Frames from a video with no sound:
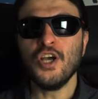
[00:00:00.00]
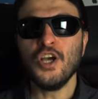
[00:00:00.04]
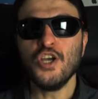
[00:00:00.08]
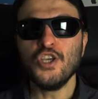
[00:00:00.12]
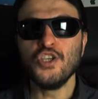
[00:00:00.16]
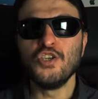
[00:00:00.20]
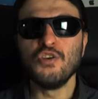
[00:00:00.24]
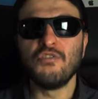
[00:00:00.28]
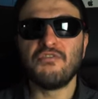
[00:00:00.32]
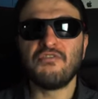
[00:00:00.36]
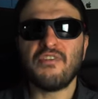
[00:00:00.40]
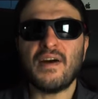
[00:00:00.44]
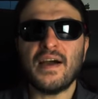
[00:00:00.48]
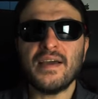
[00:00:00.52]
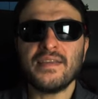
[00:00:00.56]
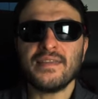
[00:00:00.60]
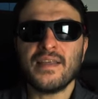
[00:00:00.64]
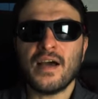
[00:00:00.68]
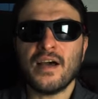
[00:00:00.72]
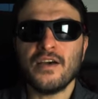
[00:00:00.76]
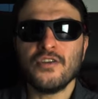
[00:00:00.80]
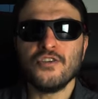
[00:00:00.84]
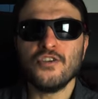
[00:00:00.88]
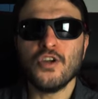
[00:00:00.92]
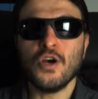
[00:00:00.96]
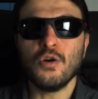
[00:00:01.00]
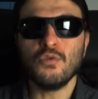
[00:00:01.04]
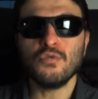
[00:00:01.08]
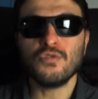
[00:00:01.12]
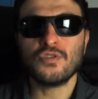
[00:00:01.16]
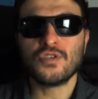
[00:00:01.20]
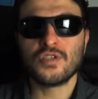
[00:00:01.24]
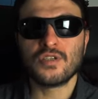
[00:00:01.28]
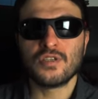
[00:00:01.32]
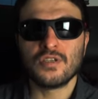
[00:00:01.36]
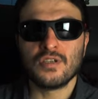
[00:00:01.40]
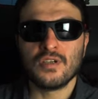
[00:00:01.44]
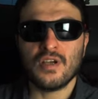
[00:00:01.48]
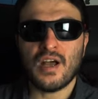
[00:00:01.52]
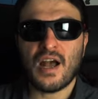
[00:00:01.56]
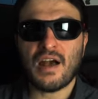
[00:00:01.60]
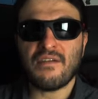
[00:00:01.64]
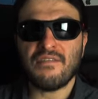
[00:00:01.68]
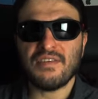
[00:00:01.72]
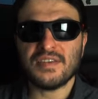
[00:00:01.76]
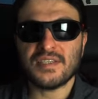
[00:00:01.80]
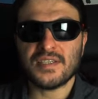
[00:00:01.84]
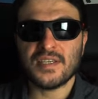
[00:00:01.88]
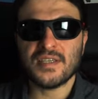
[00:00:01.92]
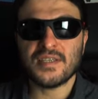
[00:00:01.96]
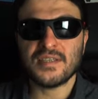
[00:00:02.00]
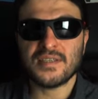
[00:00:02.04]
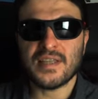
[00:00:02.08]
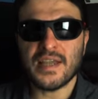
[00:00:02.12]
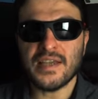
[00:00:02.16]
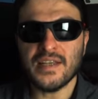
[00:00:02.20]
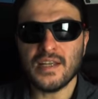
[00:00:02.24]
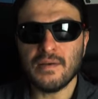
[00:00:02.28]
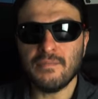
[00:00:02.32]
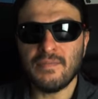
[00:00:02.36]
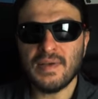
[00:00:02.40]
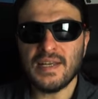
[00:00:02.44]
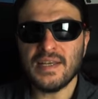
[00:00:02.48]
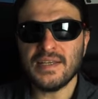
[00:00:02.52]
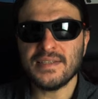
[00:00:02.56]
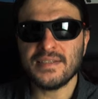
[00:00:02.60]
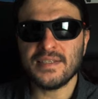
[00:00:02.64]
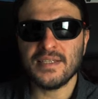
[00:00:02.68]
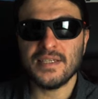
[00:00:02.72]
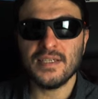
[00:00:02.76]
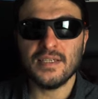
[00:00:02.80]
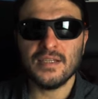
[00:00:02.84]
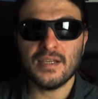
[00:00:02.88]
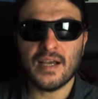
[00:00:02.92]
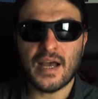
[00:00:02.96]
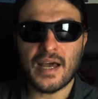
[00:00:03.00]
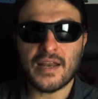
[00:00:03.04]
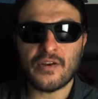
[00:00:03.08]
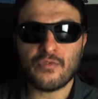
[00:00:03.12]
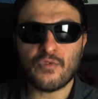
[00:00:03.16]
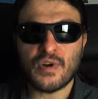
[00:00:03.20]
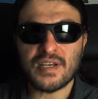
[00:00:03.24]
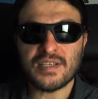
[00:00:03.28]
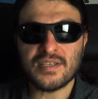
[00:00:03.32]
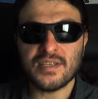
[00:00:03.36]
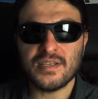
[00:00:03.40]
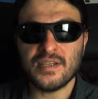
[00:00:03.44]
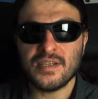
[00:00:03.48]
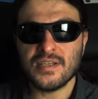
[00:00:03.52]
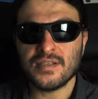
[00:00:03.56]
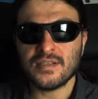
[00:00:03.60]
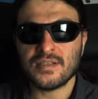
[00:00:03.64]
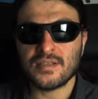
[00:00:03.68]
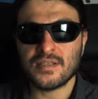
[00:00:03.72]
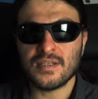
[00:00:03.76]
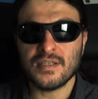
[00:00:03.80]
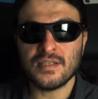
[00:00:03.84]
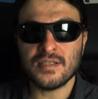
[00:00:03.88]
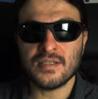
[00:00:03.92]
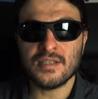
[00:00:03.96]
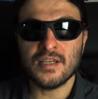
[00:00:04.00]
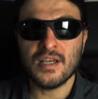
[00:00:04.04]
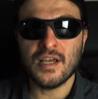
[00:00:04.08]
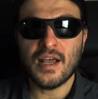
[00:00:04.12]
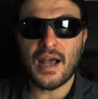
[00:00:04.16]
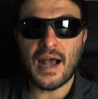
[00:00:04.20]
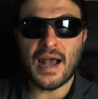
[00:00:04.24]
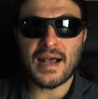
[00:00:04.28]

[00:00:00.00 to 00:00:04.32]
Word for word: You find that notes have a sustainability and resonances